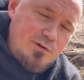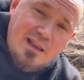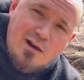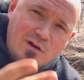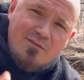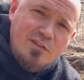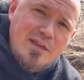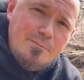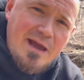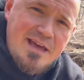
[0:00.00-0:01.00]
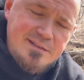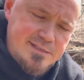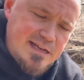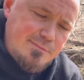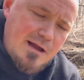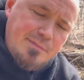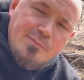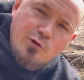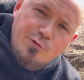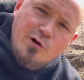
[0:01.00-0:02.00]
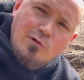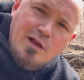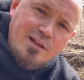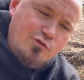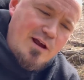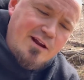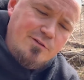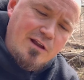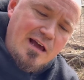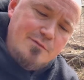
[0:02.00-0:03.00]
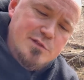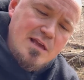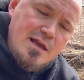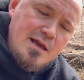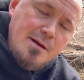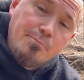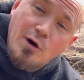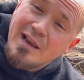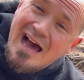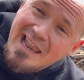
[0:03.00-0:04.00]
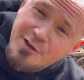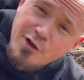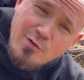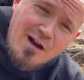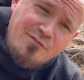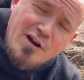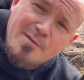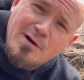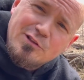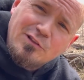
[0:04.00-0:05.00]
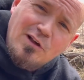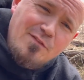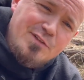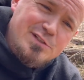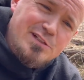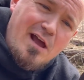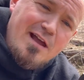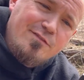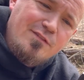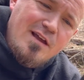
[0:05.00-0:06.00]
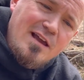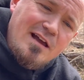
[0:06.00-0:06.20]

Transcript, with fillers: And I don't have anything bad to say about people who don't like tracker knives, but I do. I very much love this knife.